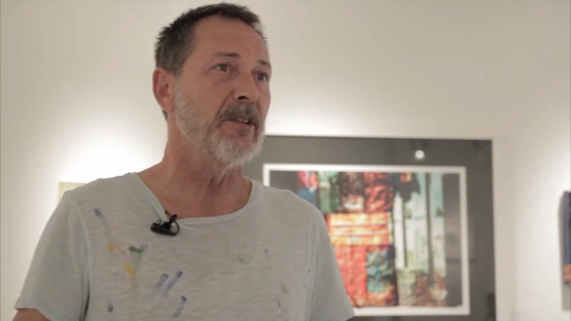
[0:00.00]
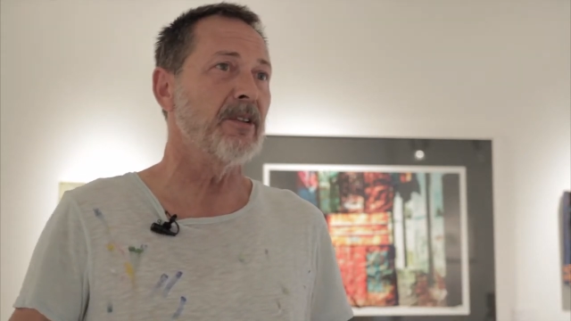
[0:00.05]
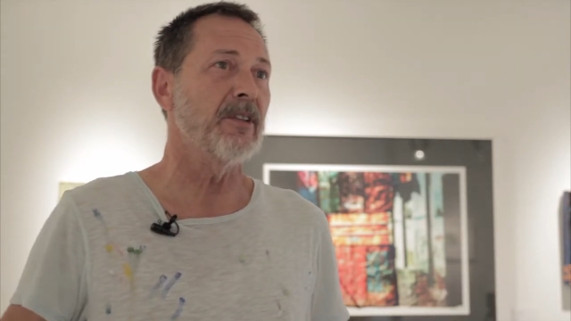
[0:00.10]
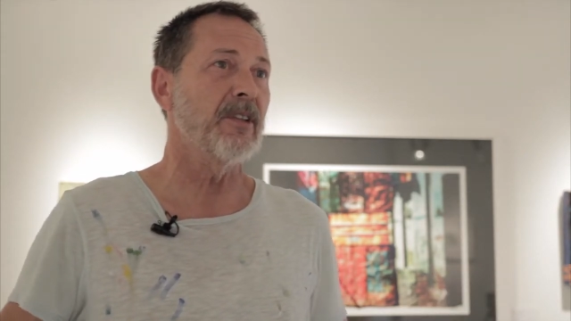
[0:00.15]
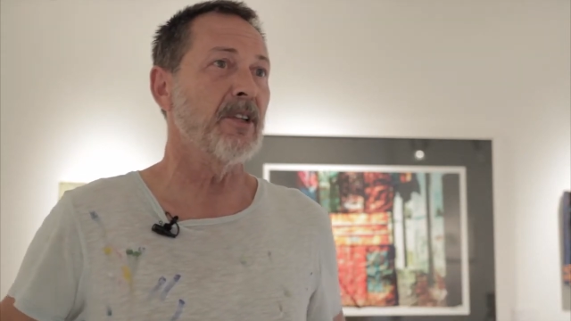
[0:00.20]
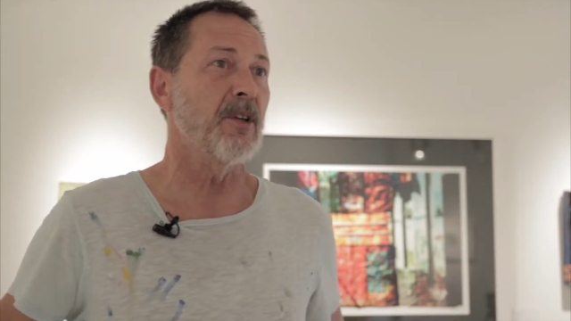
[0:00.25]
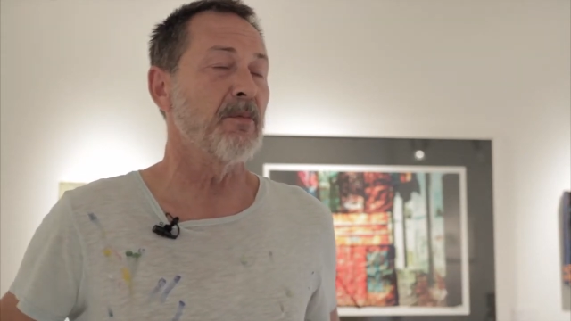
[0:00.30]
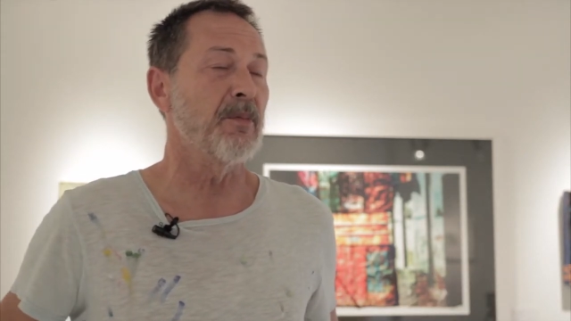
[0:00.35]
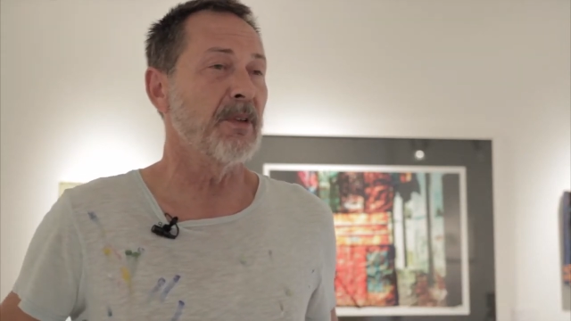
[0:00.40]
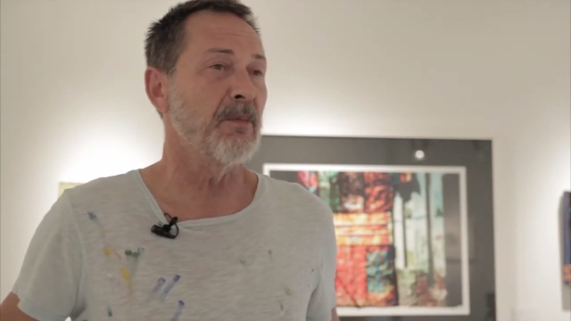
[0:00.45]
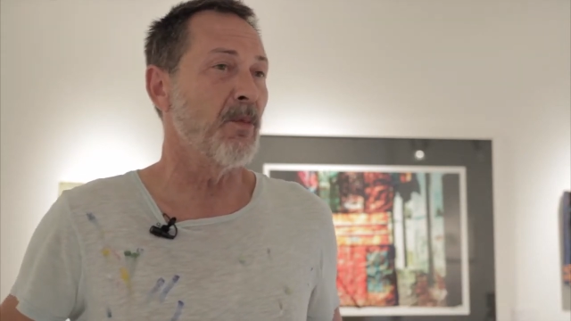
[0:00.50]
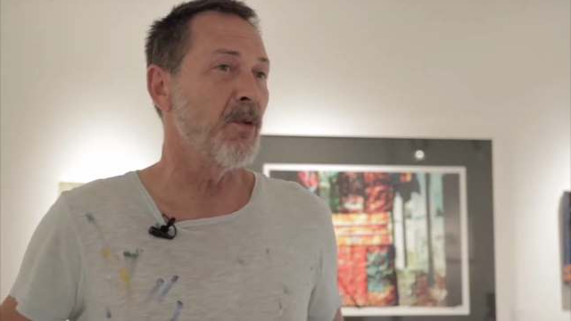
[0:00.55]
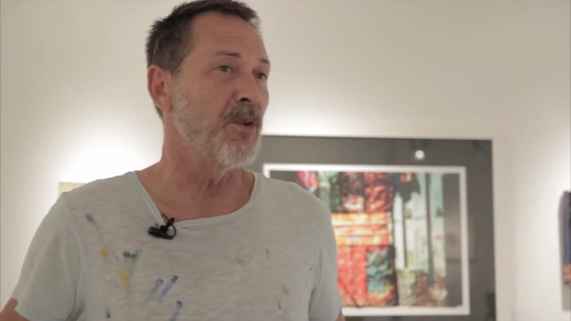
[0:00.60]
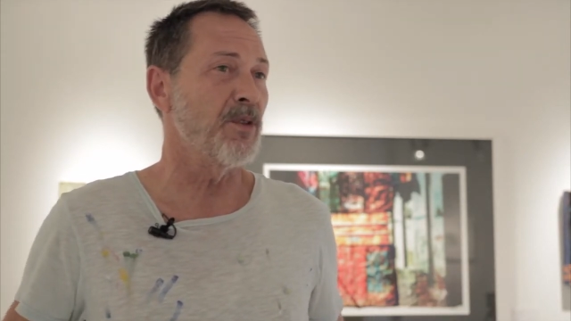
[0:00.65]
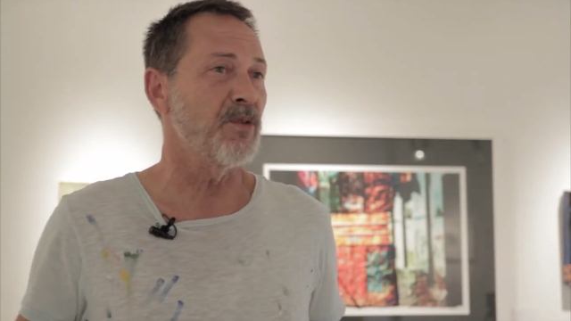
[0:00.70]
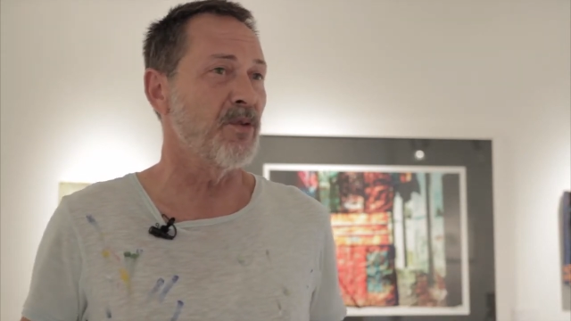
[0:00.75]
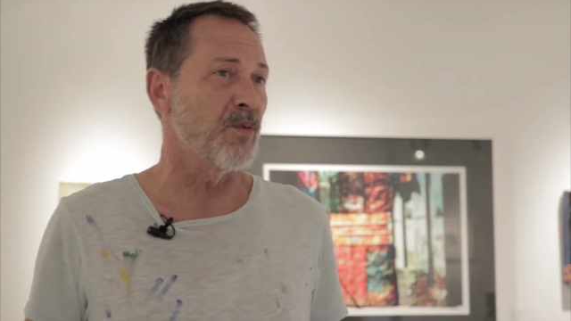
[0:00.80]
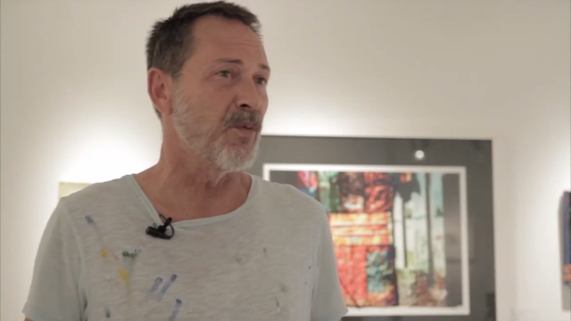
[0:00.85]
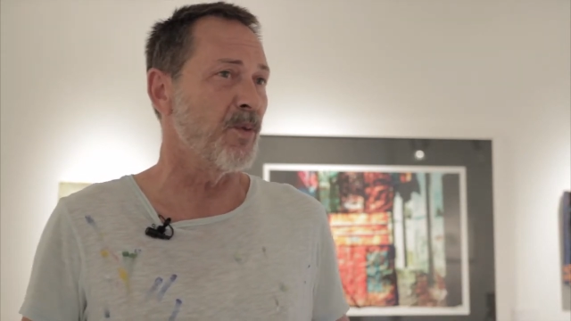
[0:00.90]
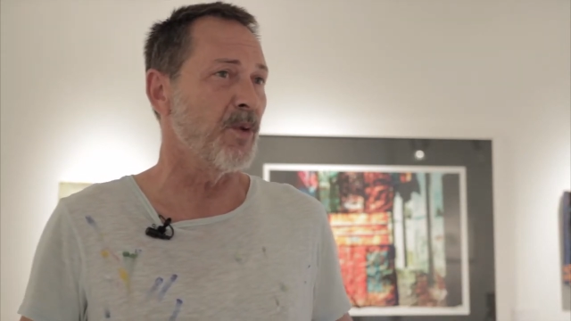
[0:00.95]
You can be more
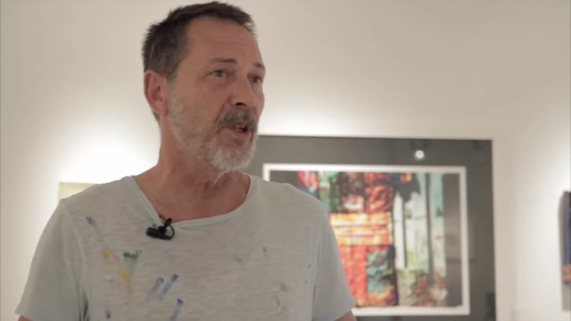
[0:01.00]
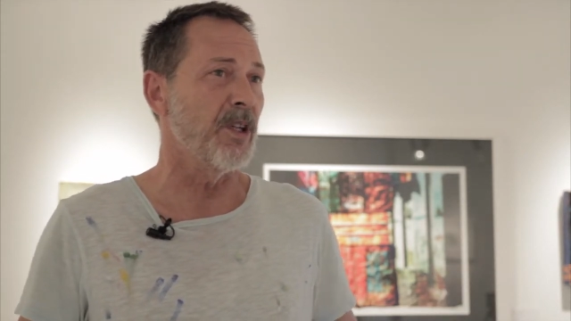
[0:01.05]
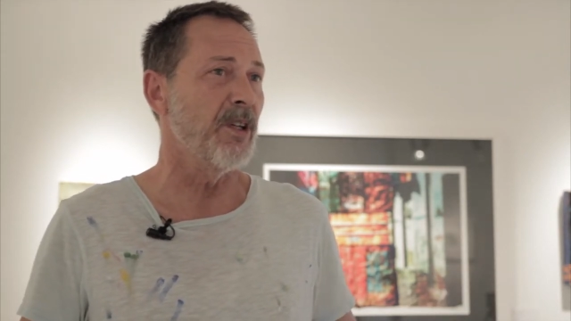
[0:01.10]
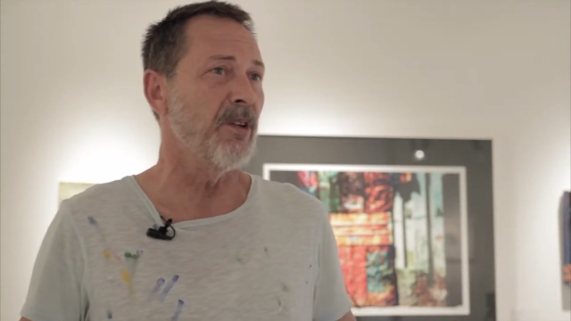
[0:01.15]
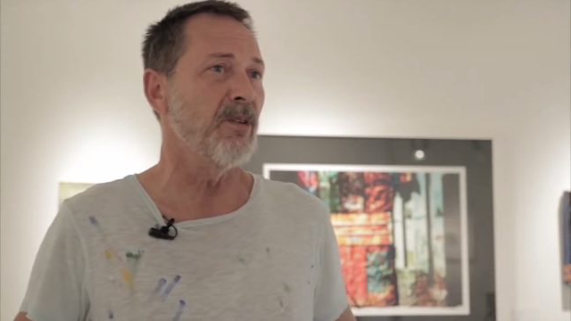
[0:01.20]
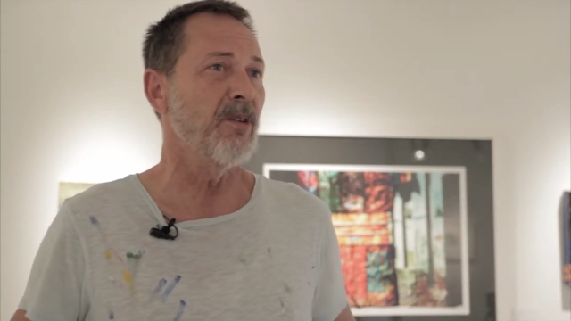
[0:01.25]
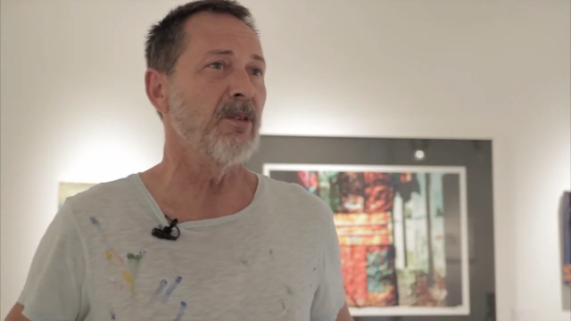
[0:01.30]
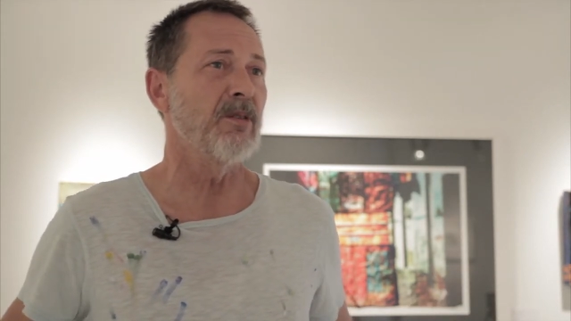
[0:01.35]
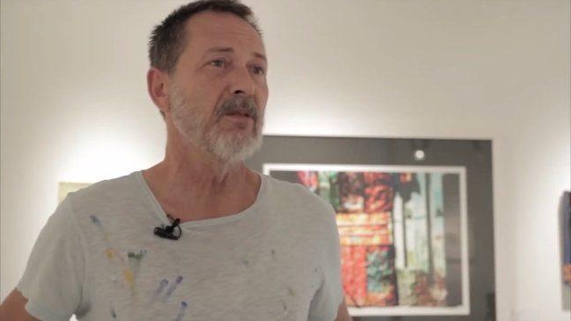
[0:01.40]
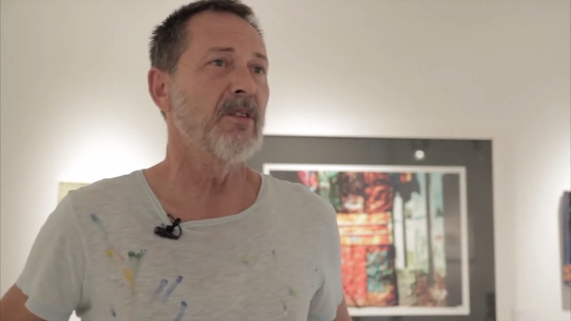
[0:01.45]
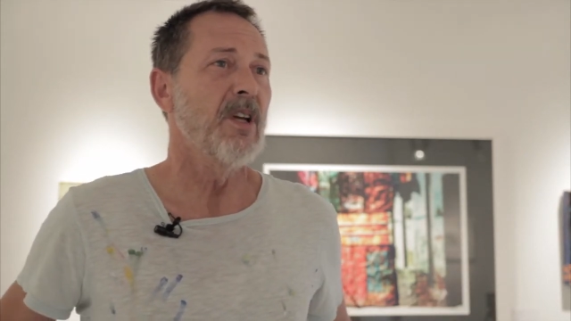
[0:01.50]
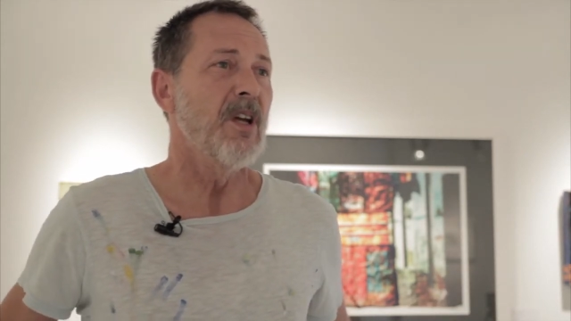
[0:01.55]
surreal.